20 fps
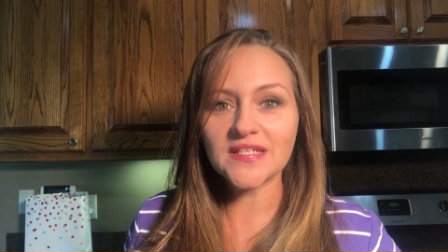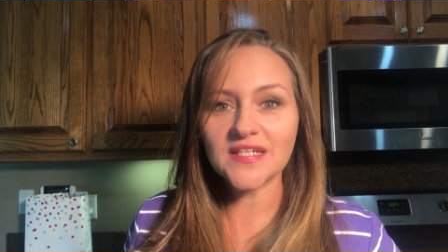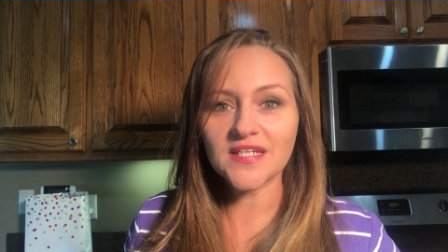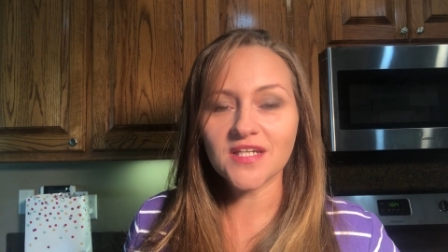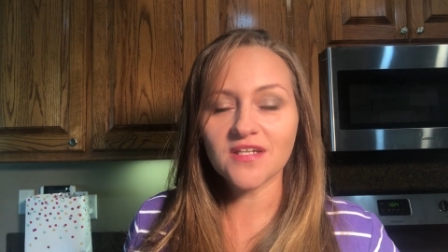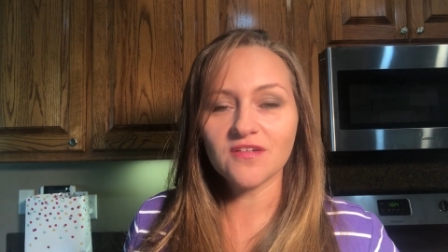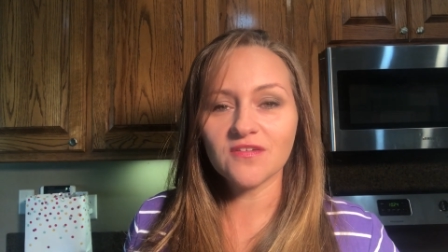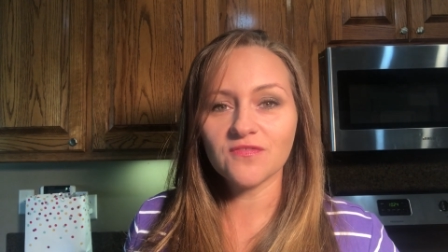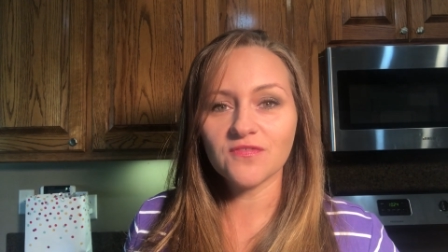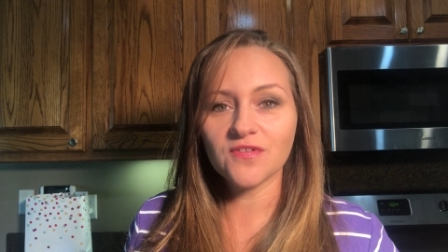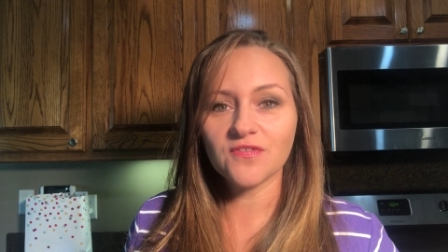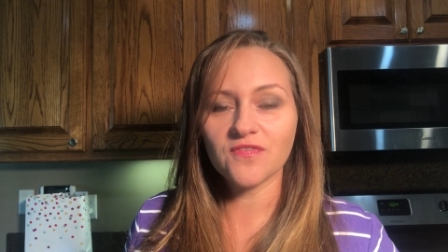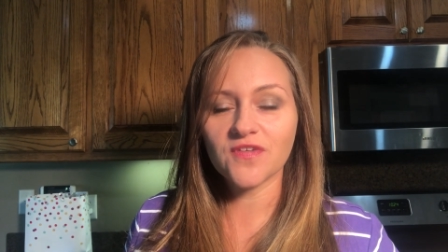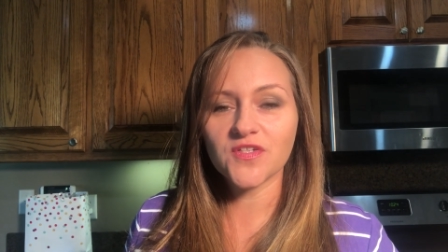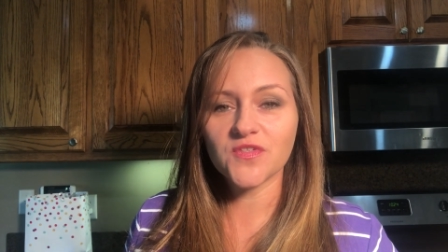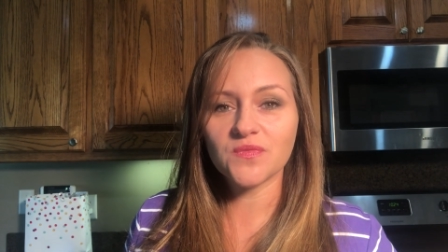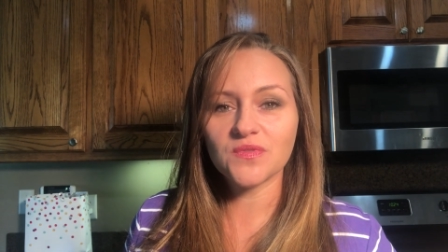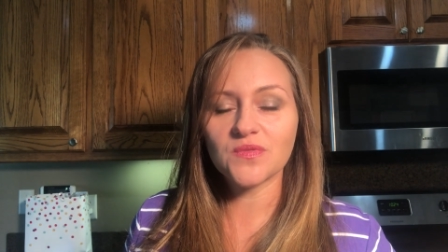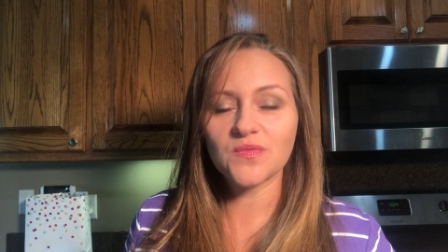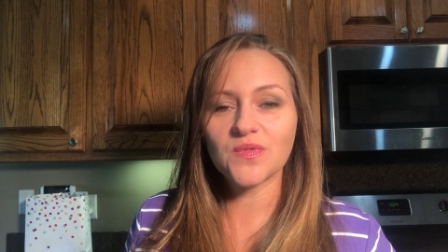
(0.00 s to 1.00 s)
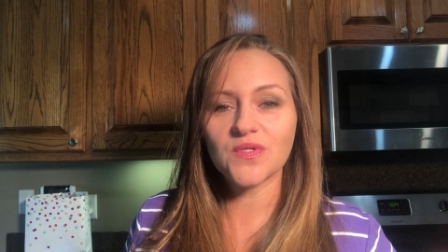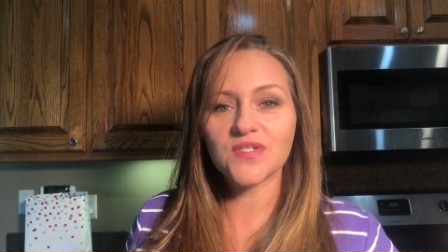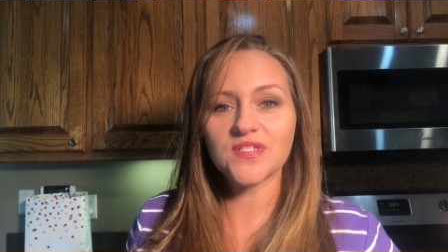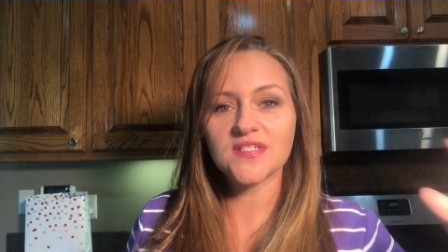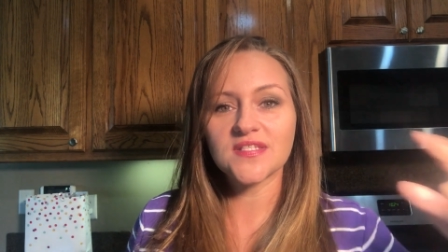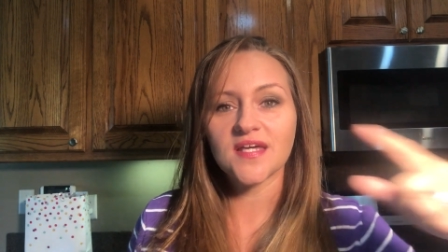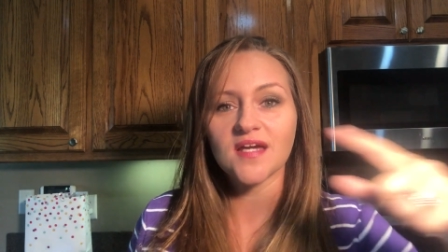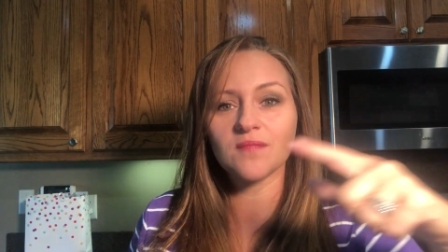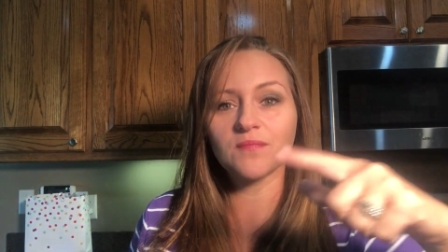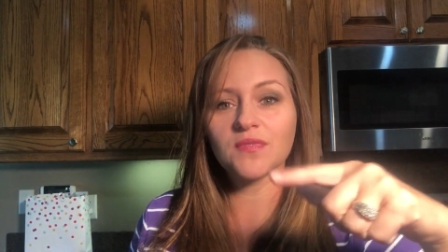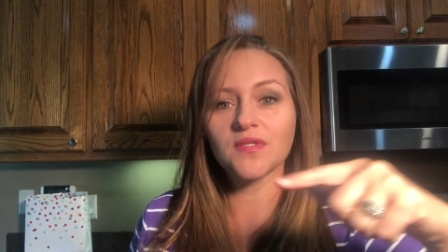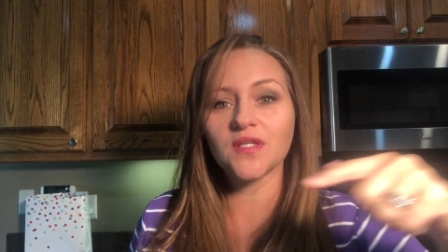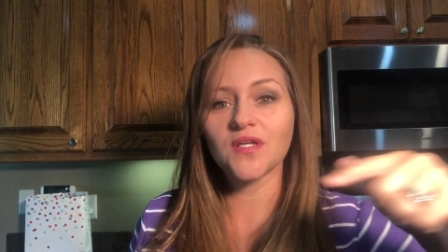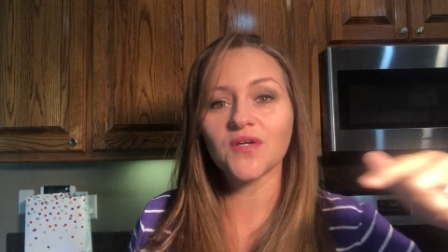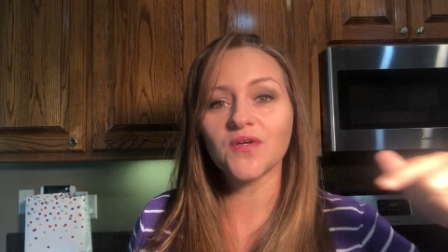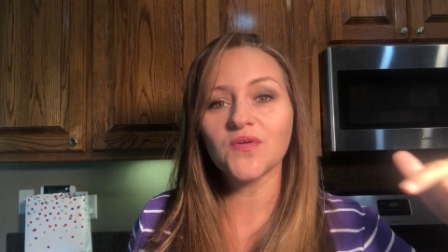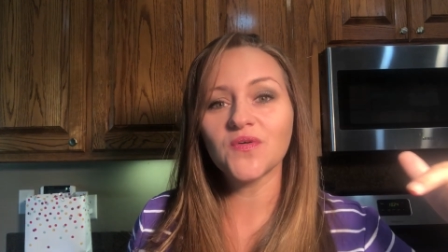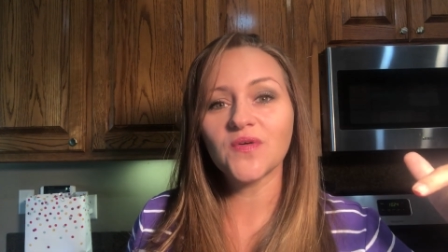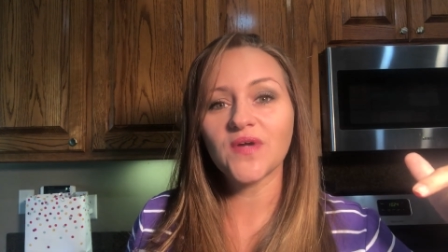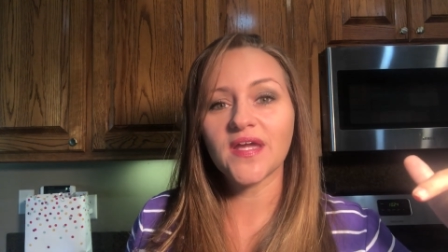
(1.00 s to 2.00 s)
link for Fetch Rewards down
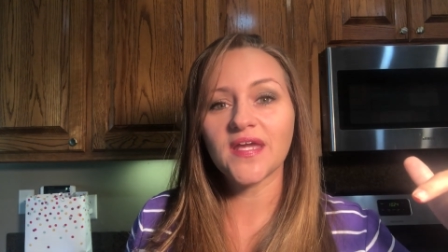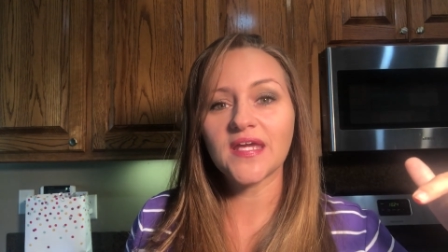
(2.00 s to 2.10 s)
below,